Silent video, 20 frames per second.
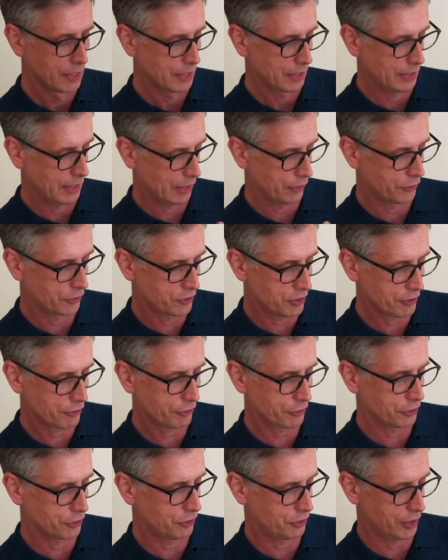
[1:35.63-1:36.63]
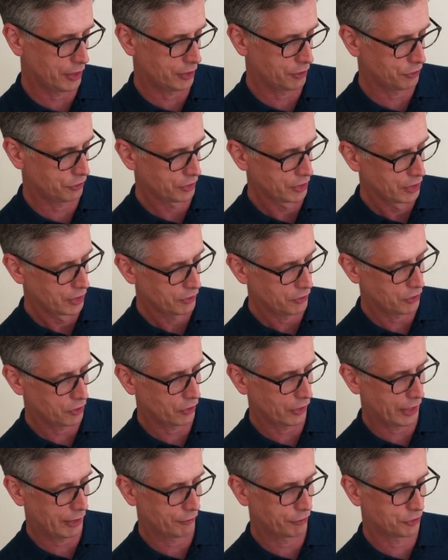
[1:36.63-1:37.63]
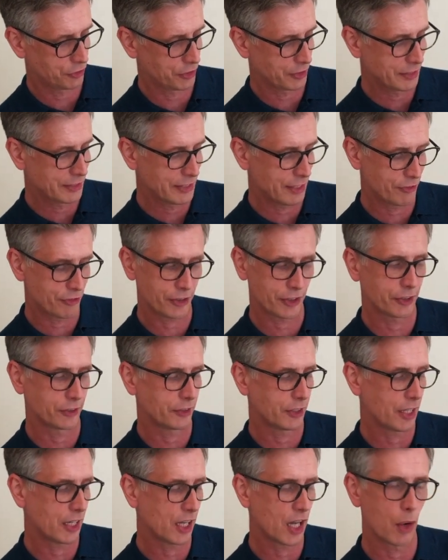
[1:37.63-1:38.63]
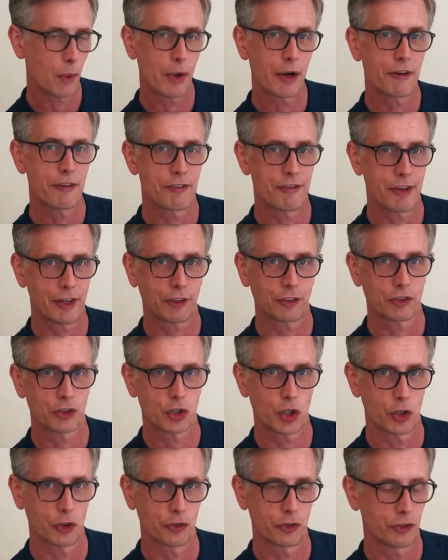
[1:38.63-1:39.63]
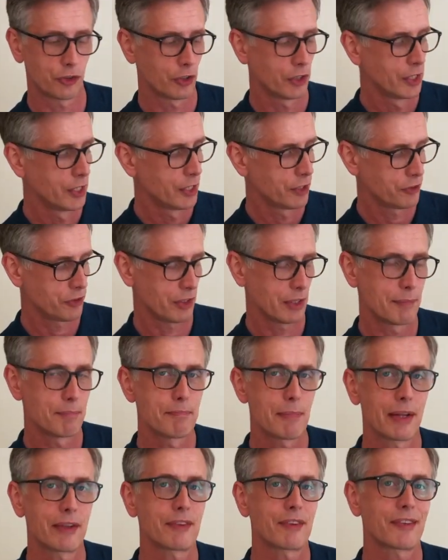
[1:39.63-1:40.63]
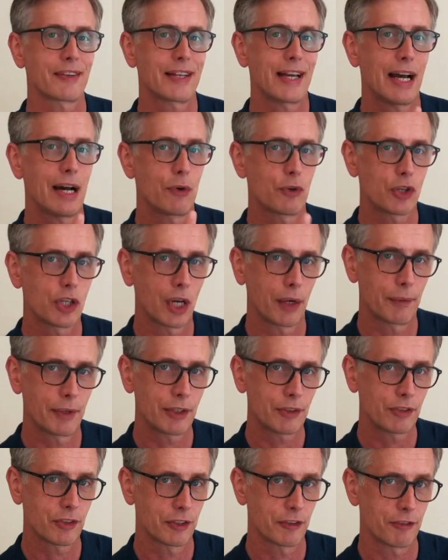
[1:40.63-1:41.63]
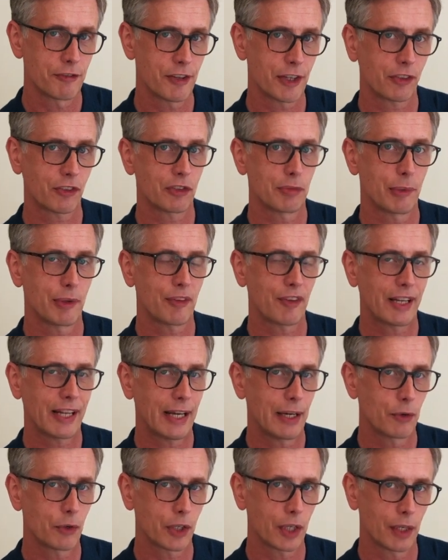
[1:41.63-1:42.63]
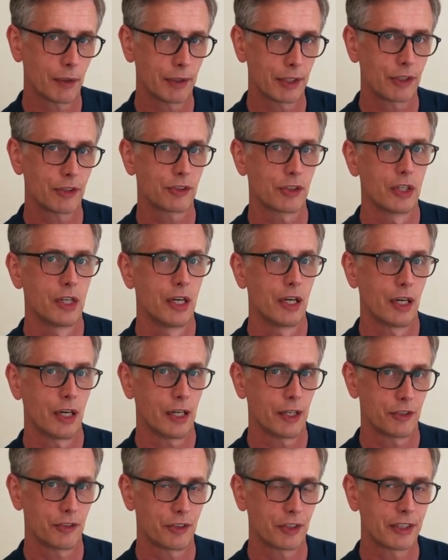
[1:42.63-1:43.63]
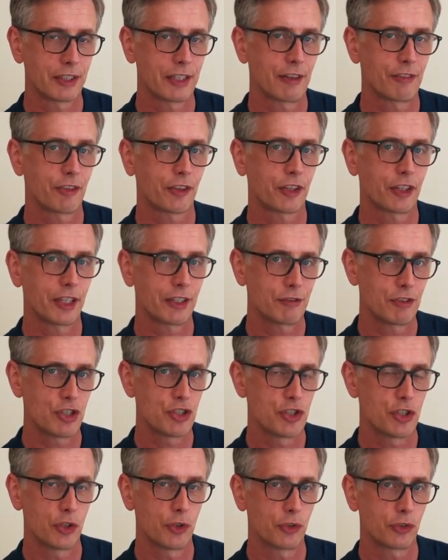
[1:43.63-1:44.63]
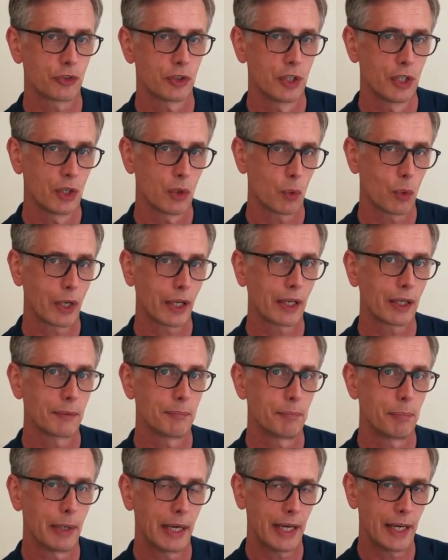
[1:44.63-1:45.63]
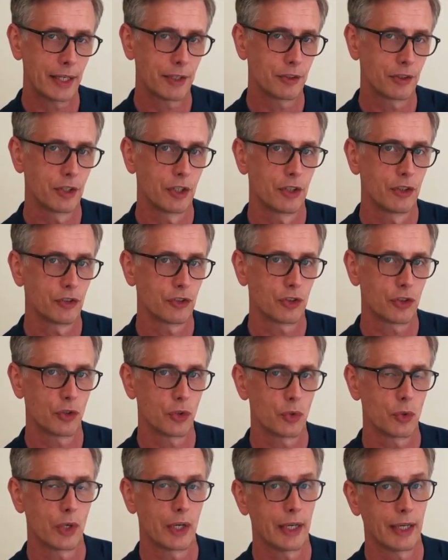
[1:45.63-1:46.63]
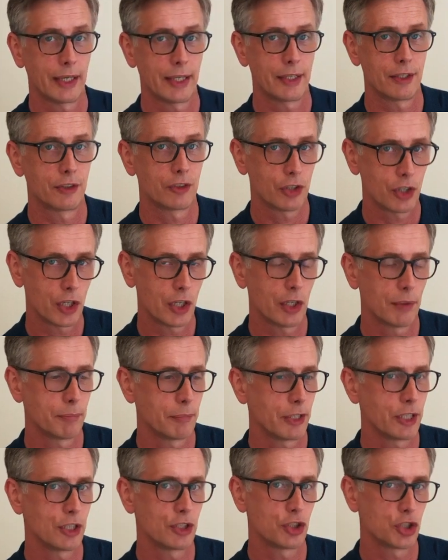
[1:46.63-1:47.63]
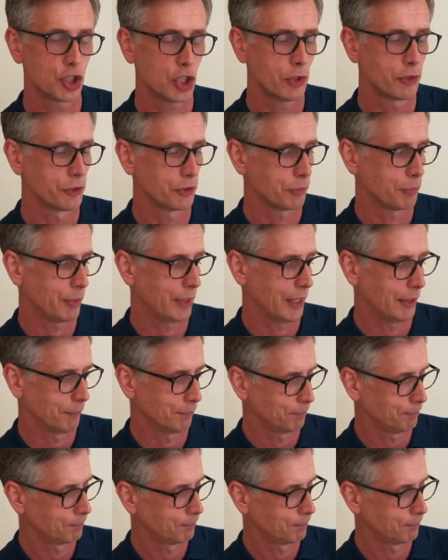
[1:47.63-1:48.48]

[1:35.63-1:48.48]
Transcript: Now the difference is that you'll have significantly lower fixed costs. So the monthly outgoings, the fixed monthly outgoings, are significantly reduced when compared to a term insurance plan.